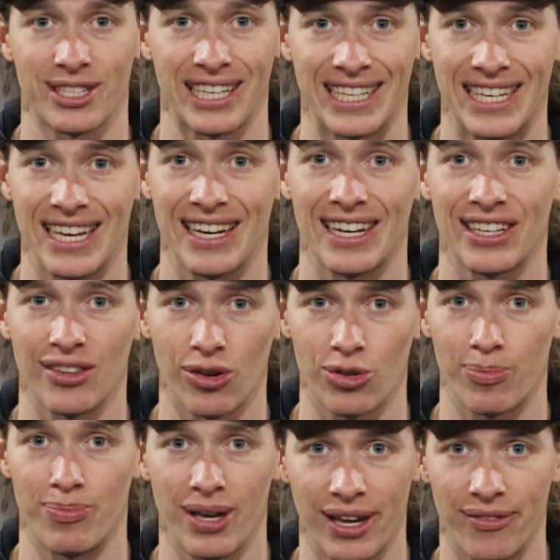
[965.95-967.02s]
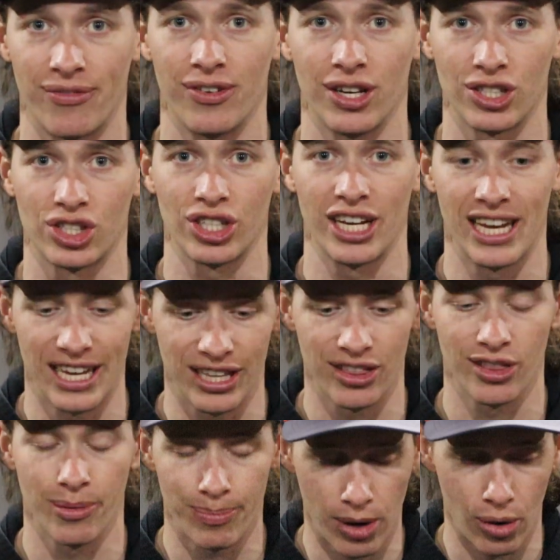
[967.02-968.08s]
to getting those big fish
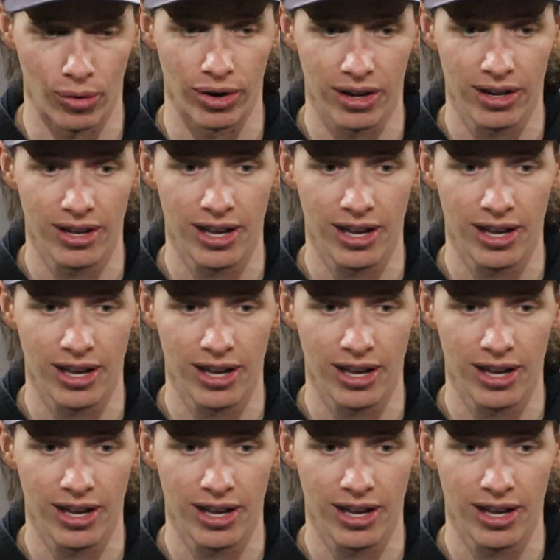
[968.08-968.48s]
in the boat.